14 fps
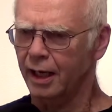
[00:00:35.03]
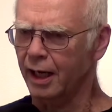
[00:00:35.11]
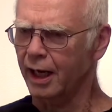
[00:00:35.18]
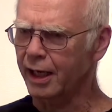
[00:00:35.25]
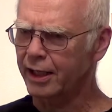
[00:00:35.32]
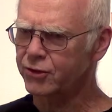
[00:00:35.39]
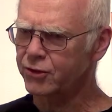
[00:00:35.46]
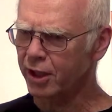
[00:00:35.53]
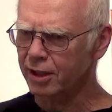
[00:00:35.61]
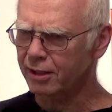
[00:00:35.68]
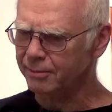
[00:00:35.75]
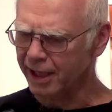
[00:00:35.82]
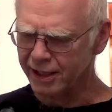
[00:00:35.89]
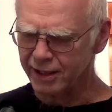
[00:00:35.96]
I
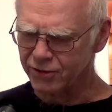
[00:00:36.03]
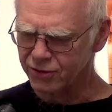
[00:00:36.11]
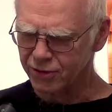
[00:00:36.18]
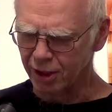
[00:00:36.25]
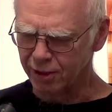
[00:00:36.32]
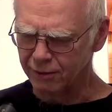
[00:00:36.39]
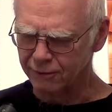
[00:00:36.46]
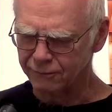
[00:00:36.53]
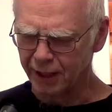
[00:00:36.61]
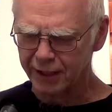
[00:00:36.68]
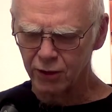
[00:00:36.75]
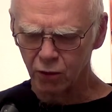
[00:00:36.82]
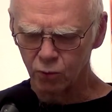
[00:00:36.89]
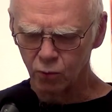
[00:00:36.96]
tell myself
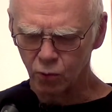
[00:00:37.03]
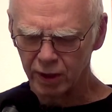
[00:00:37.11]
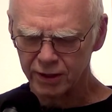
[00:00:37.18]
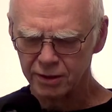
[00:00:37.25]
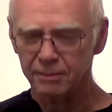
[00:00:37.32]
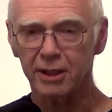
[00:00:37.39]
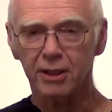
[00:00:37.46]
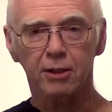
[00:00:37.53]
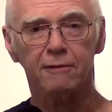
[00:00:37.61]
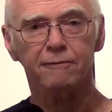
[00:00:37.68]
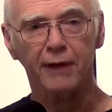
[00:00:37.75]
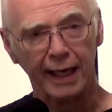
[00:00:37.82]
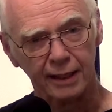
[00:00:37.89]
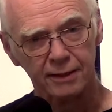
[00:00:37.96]
I don't want to make
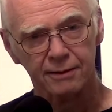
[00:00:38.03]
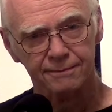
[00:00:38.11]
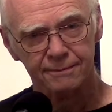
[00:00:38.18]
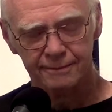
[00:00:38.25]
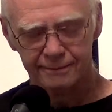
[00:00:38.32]
her fat.